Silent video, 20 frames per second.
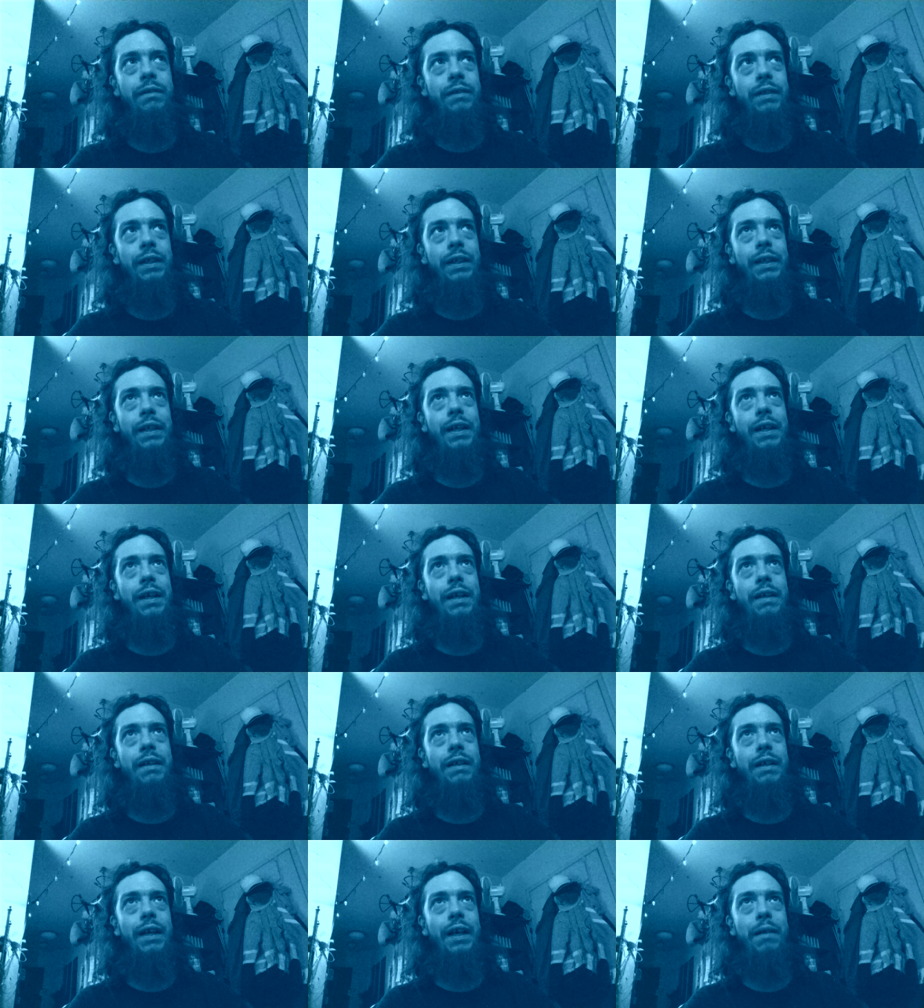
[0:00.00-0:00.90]
And uh,
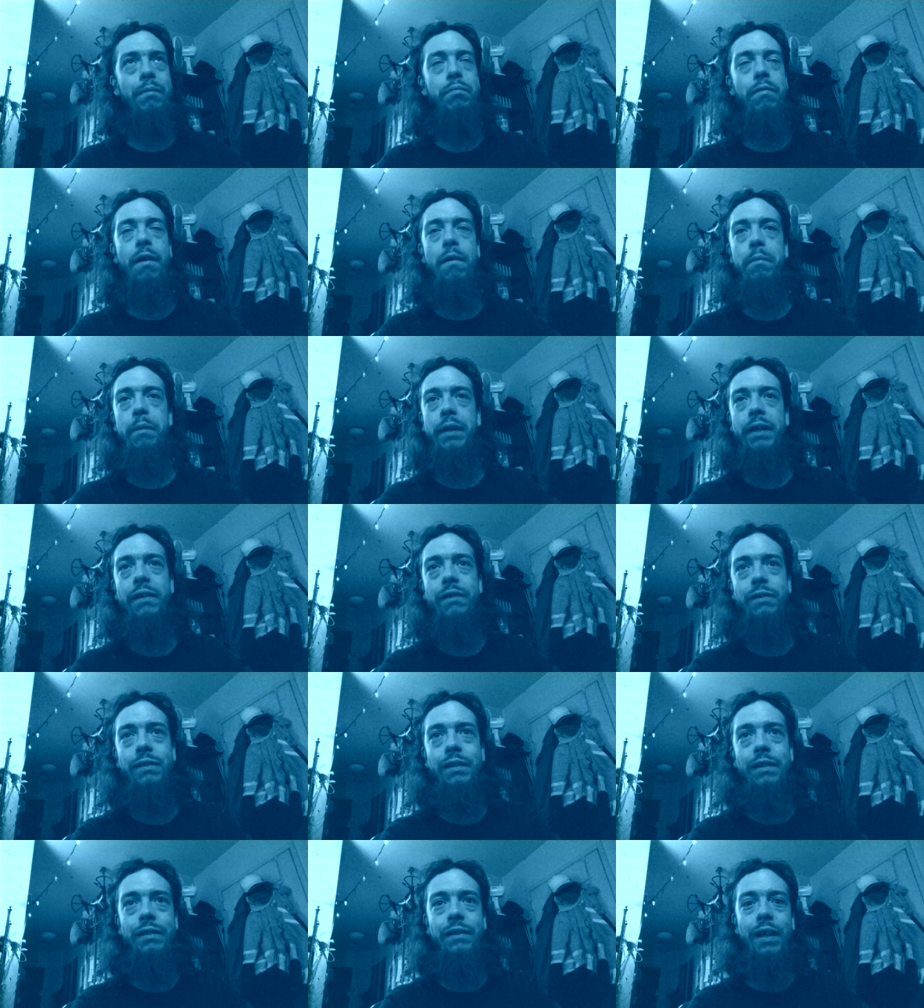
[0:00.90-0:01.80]
I could probably
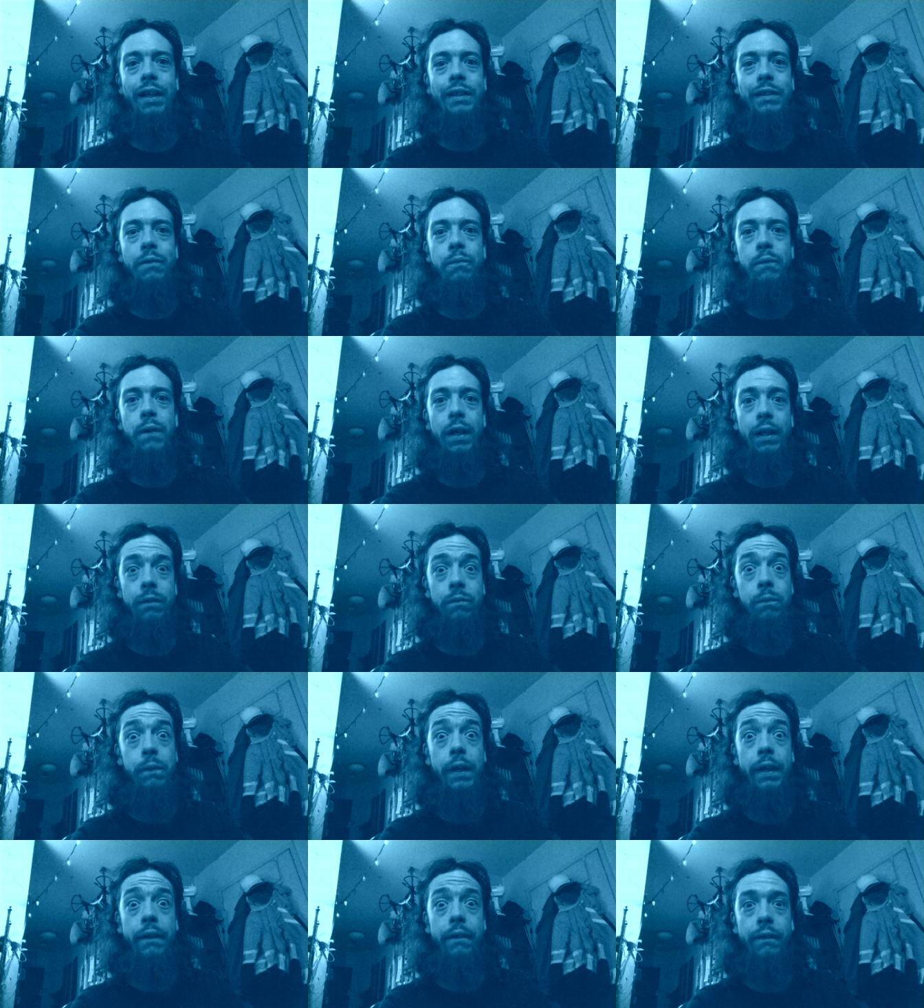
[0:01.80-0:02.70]
use this light a fucking
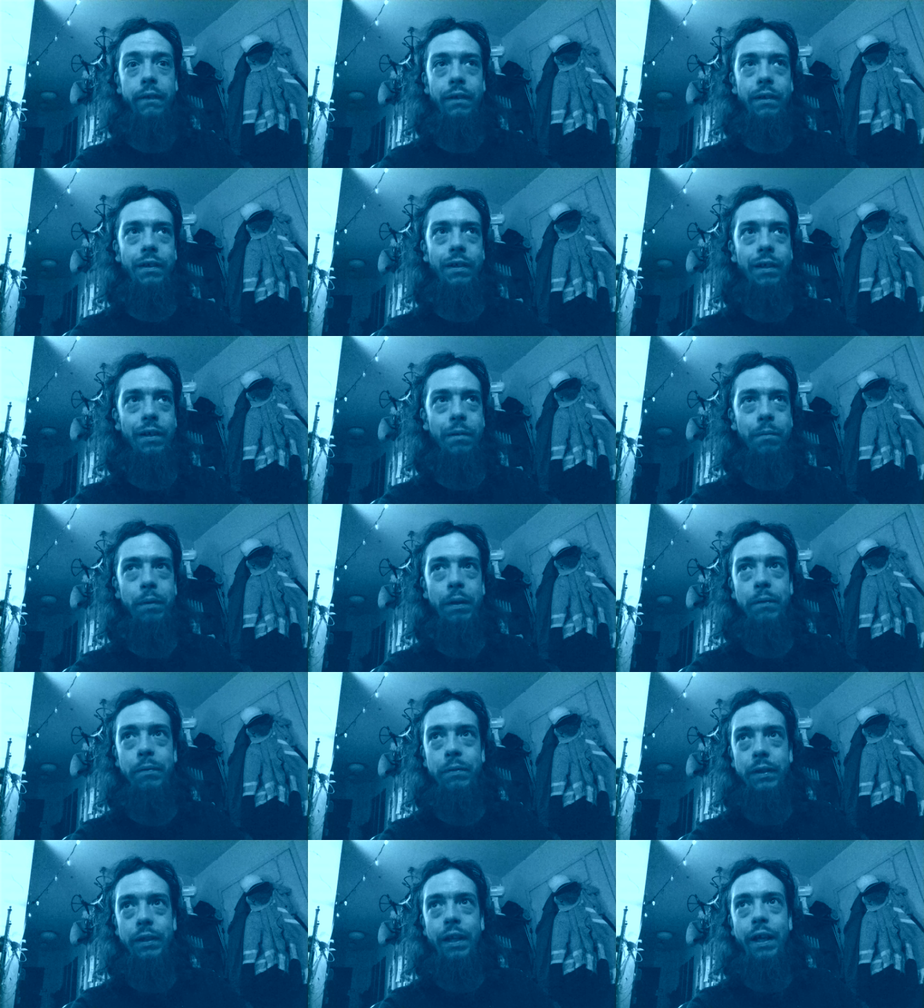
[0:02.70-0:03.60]
better. It'll be
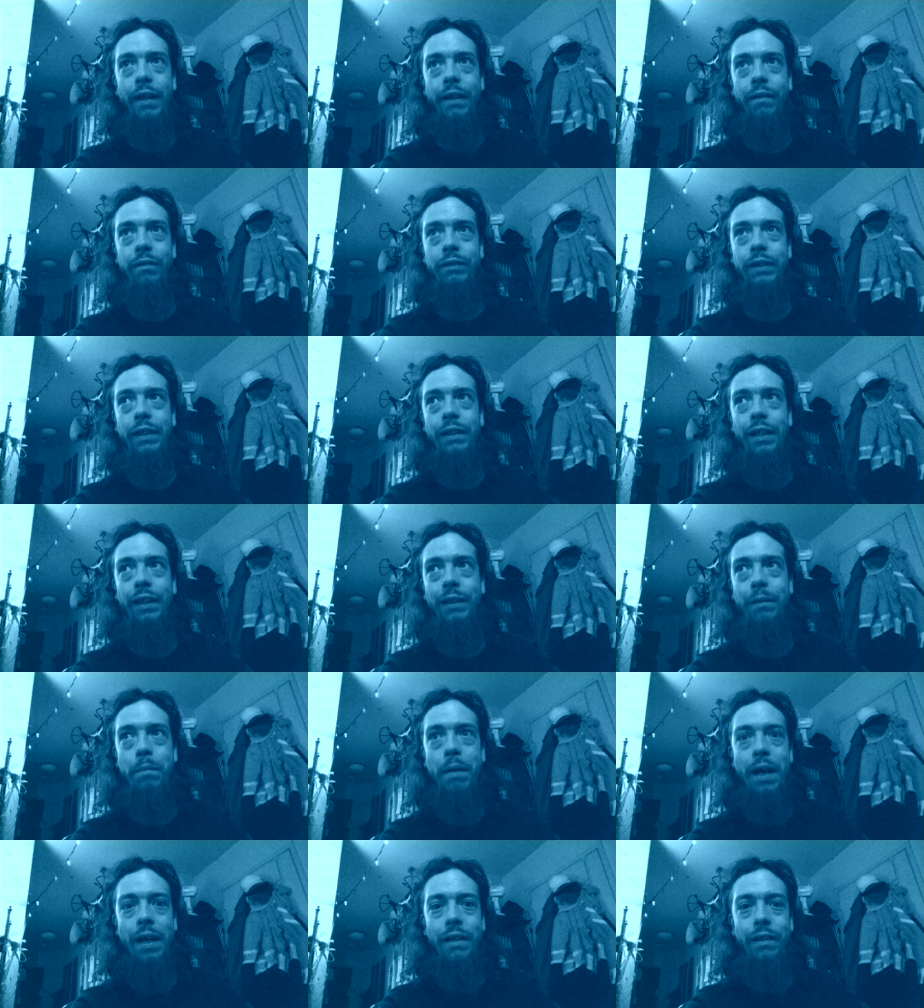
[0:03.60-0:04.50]
even lighter when I take the
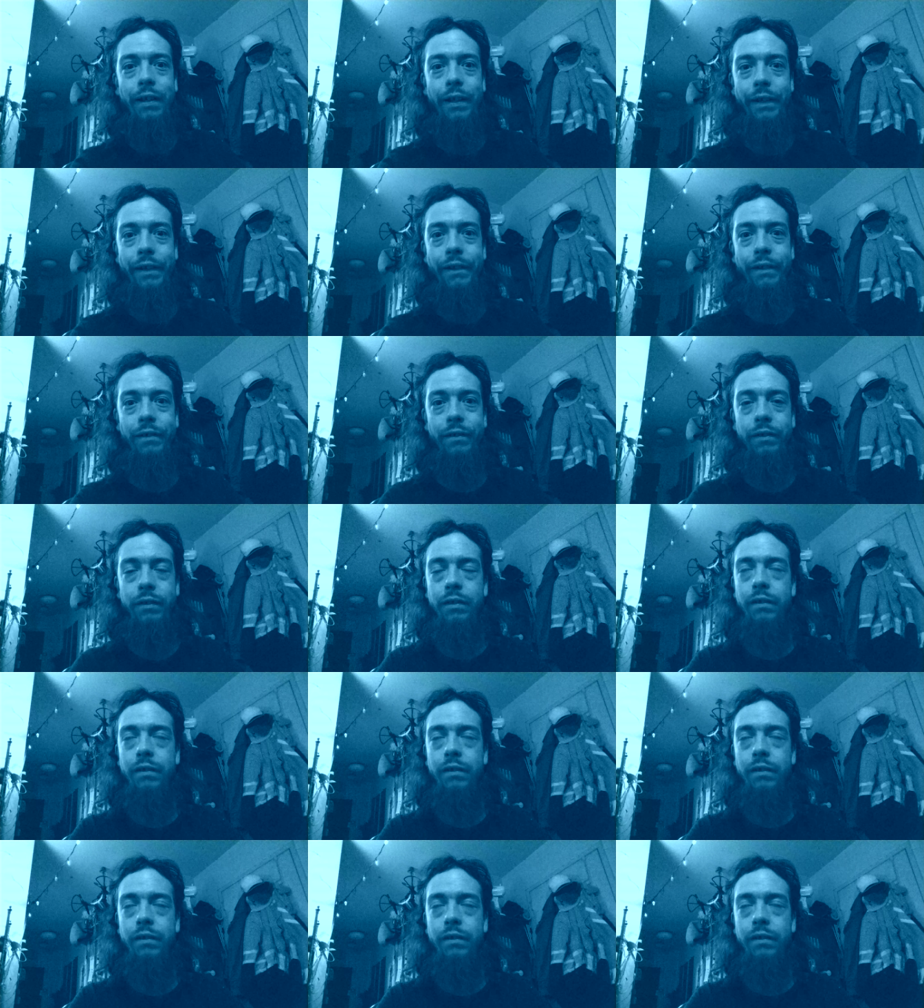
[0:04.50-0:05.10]
backlight out.